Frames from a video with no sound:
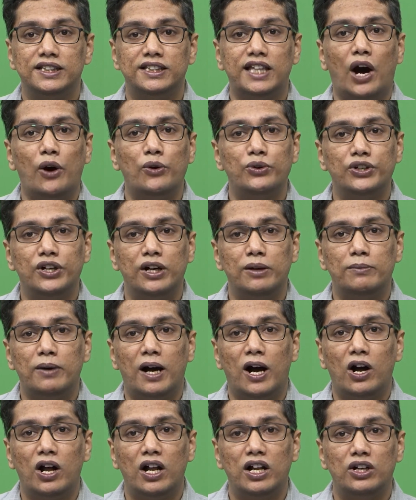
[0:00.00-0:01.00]
the outcome
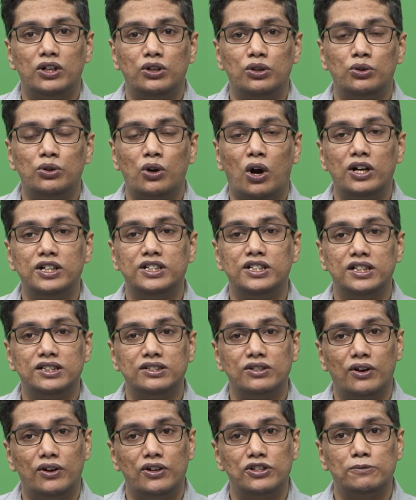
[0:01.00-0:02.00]
do not
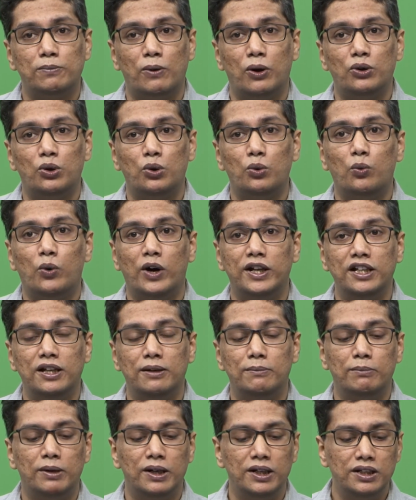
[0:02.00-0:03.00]
just correspond to one
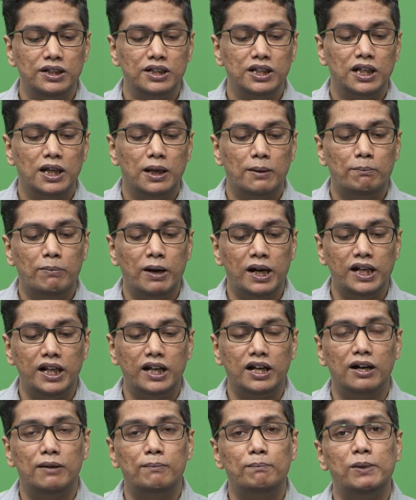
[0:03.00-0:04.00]
number, but a
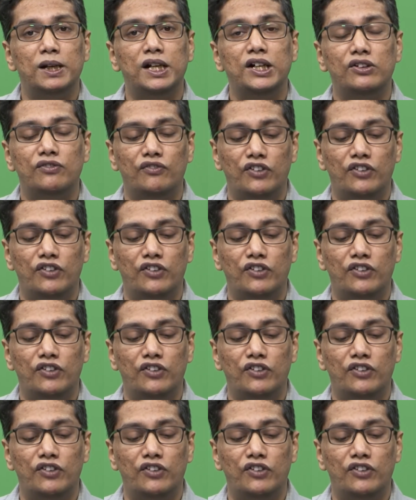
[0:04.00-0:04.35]
complete